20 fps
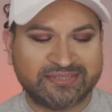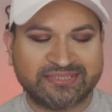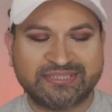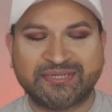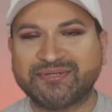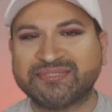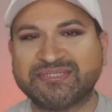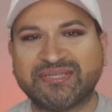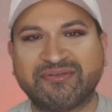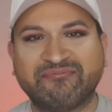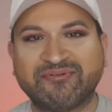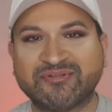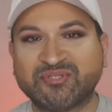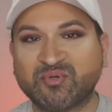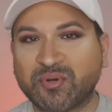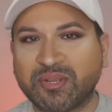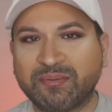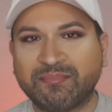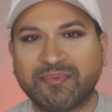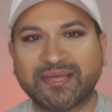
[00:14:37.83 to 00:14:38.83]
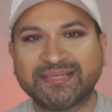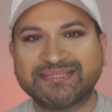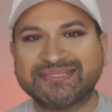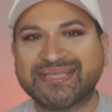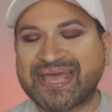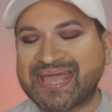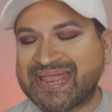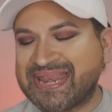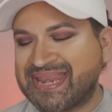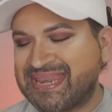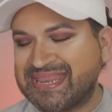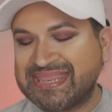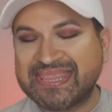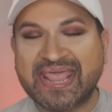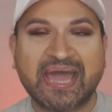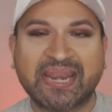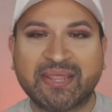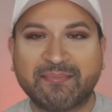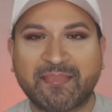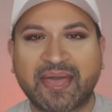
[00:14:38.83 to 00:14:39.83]
Seriously, for $20,
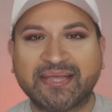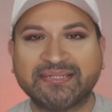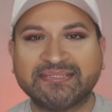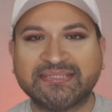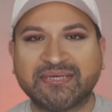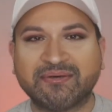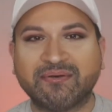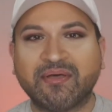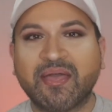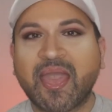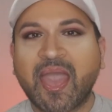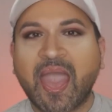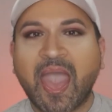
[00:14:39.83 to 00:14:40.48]
not a bad deal.